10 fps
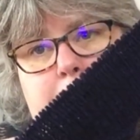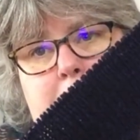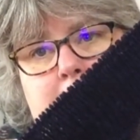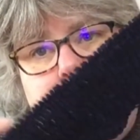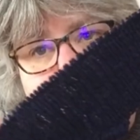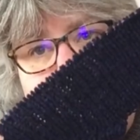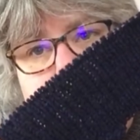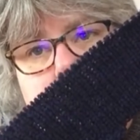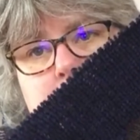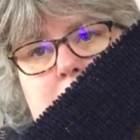black, so you
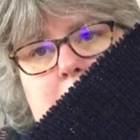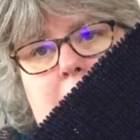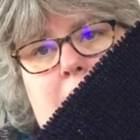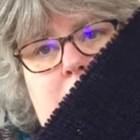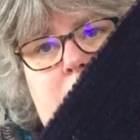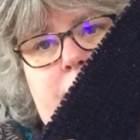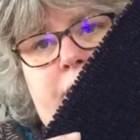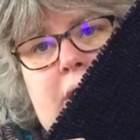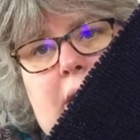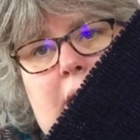can see
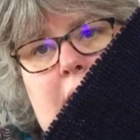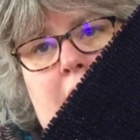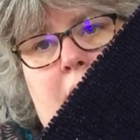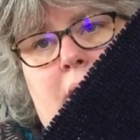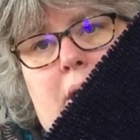it here.